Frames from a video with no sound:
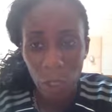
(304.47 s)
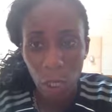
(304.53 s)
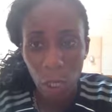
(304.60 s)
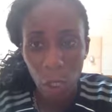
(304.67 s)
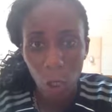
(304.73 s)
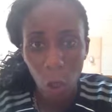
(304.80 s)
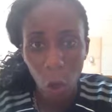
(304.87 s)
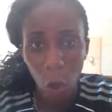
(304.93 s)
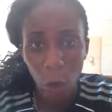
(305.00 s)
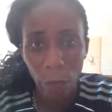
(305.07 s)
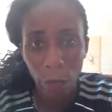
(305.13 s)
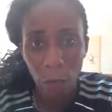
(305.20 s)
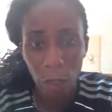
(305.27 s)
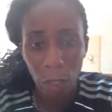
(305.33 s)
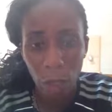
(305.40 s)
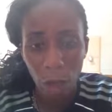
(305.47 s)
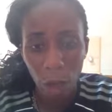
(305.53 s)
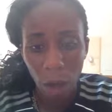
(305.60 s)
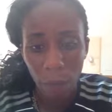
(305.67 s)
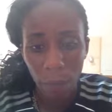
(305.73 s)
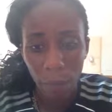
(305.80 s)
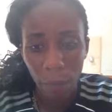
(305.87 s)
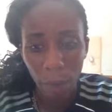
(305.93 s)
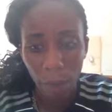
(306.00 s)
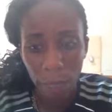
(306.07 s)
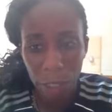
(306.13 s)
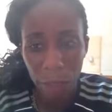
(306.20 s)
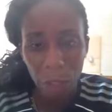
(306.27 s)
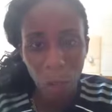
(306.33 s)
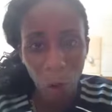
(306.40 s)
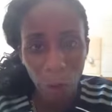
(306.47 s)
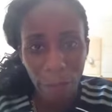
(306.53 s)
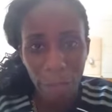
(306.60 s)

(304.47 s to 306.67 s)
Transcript: a lot of the I'm placing a lot of